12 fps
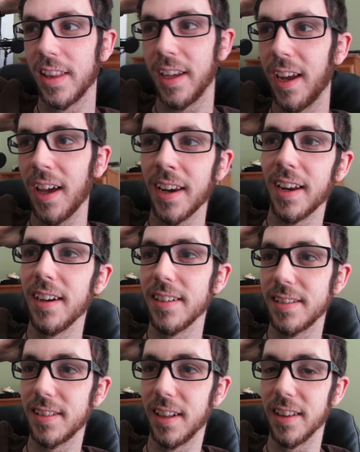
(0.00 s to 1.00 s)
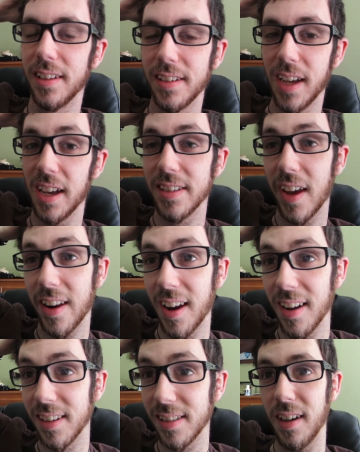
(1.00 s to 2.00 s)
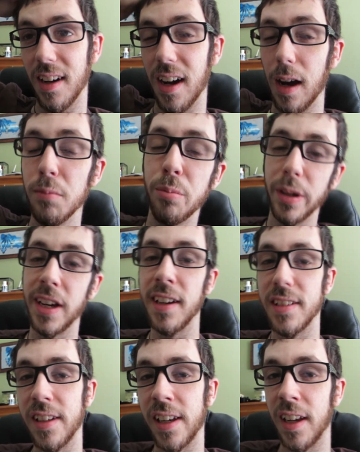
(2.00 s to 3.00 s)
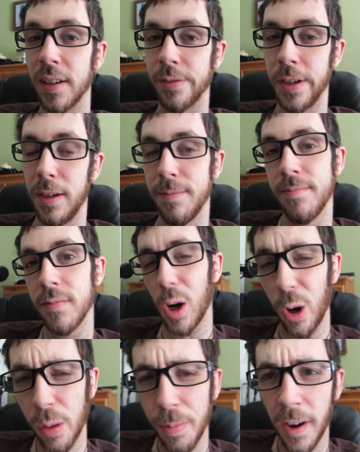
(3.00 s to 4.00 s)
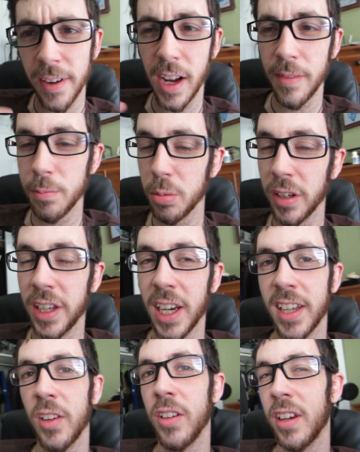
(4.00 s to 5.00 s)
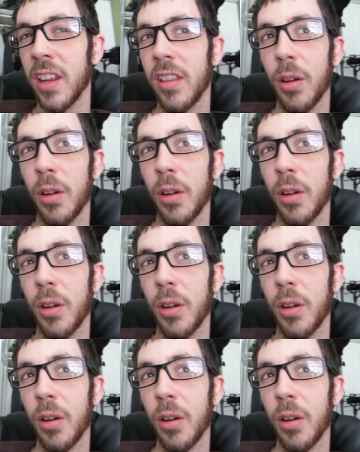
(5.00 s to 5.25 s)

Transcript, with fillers: the NES and the SNES. Uh, I'm a big SNES fan. Earthbound I haven't played, I couldn't get